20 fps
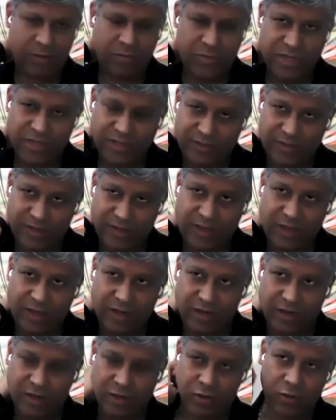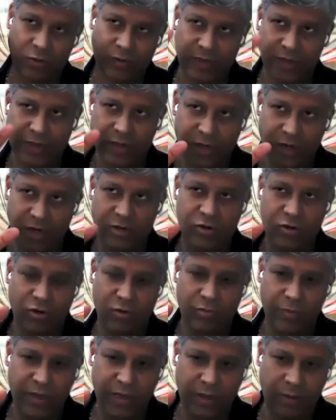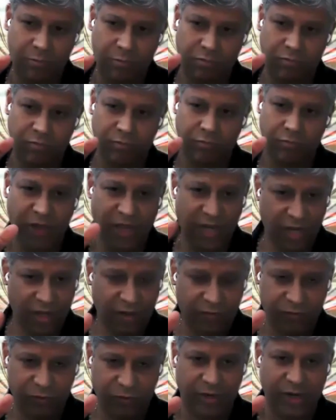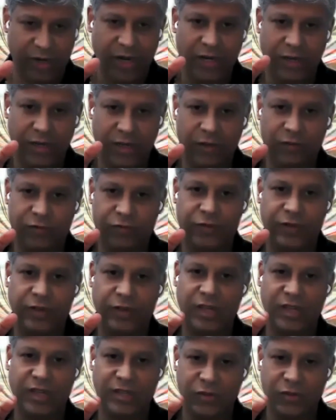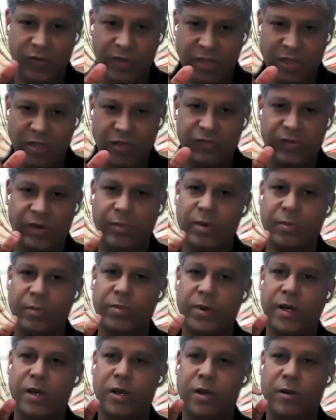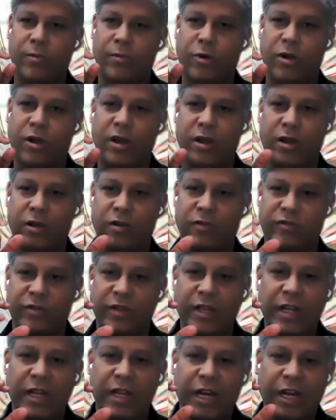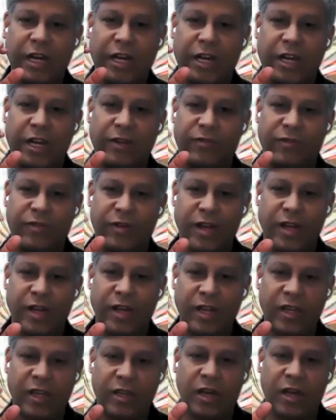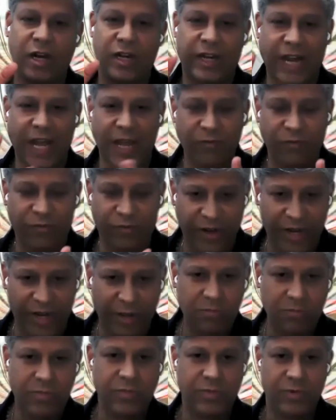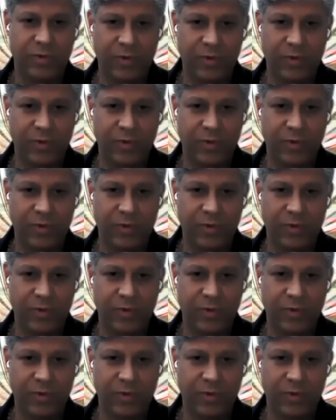I'm just thinking loud. It could be meaningful, right? If the kill switch is from a point of defining a time frame.